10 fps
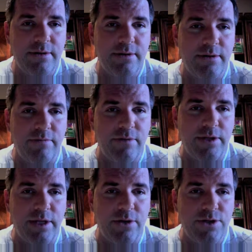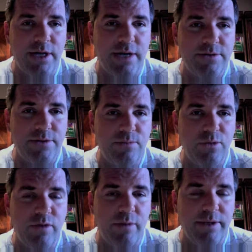You're feeling your chest
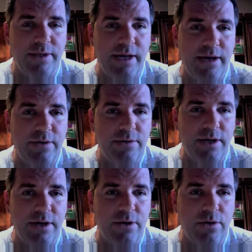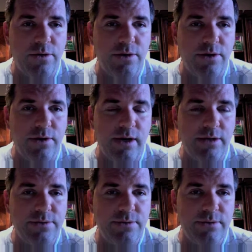move up and down, the air go through your
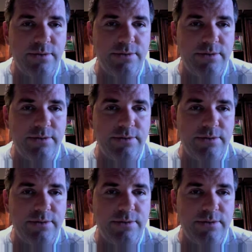nostrils.